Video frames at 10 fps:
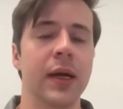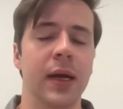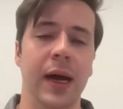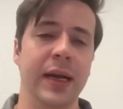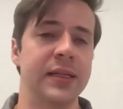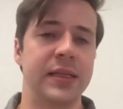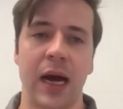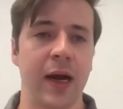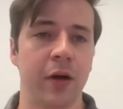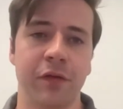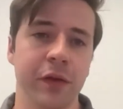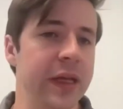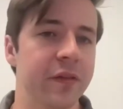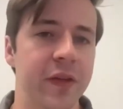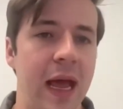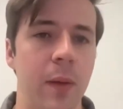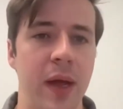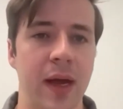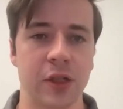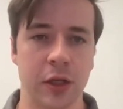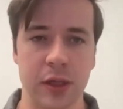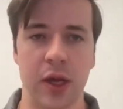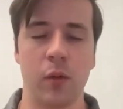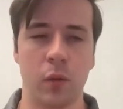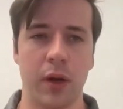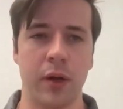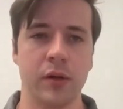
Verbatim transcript: an entire fleet of capex on day one.